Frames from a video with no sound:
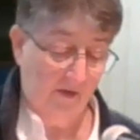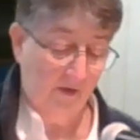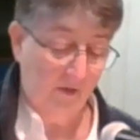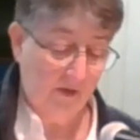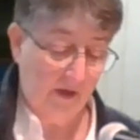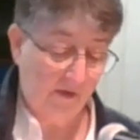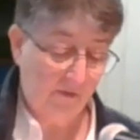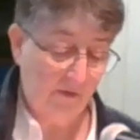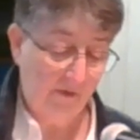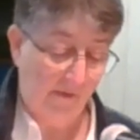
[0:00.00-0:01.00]
So
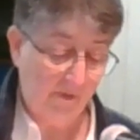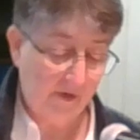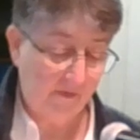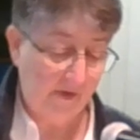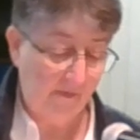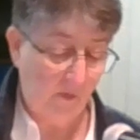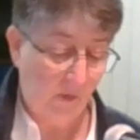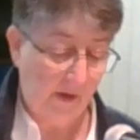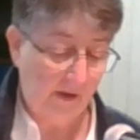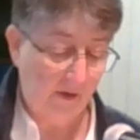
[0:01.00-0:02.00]
just for reference, if you ever
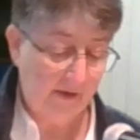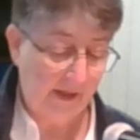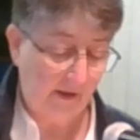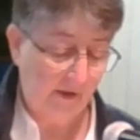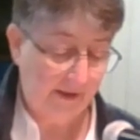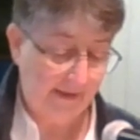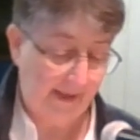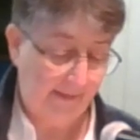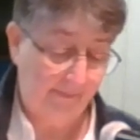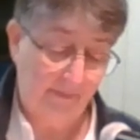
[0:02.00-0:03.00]
want to go take a look at
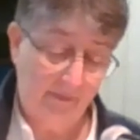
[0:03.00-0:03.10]
that.